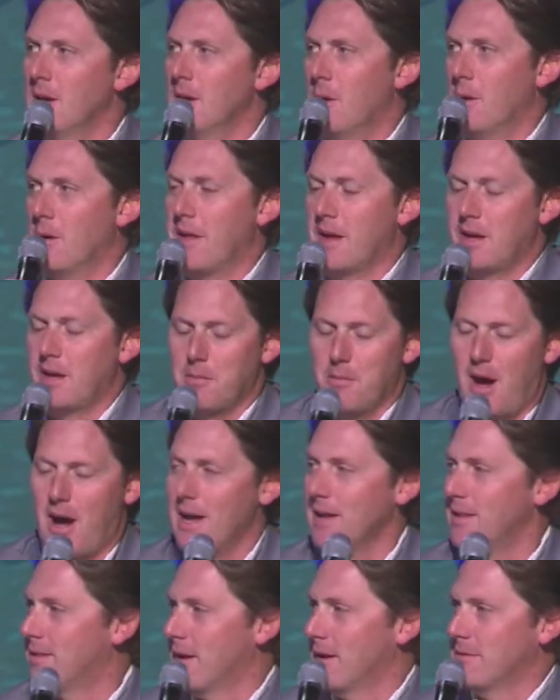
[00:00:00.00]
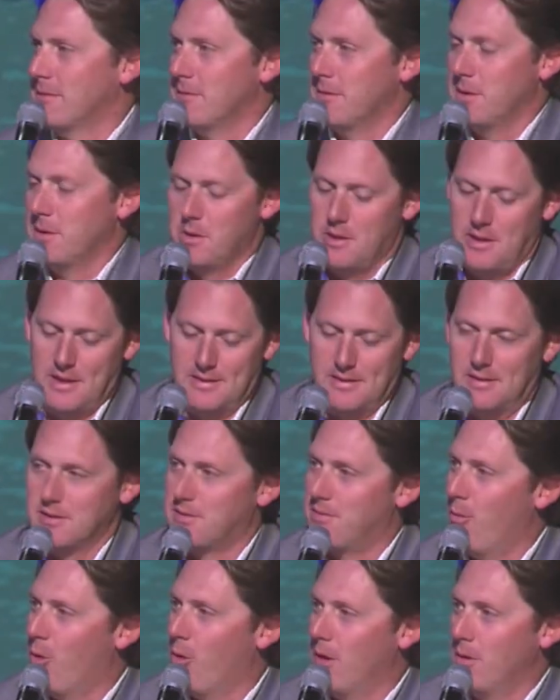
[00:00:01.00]
Well, thank you, Mike. Thanks for doing
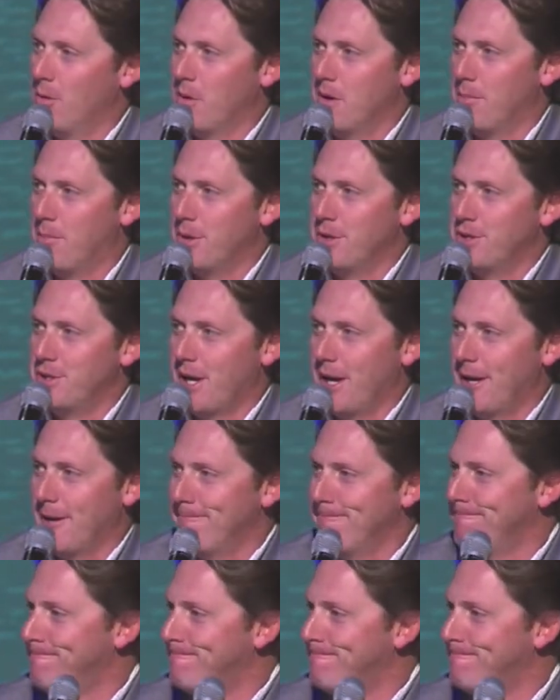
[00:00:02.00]
this morning. We appreciate it.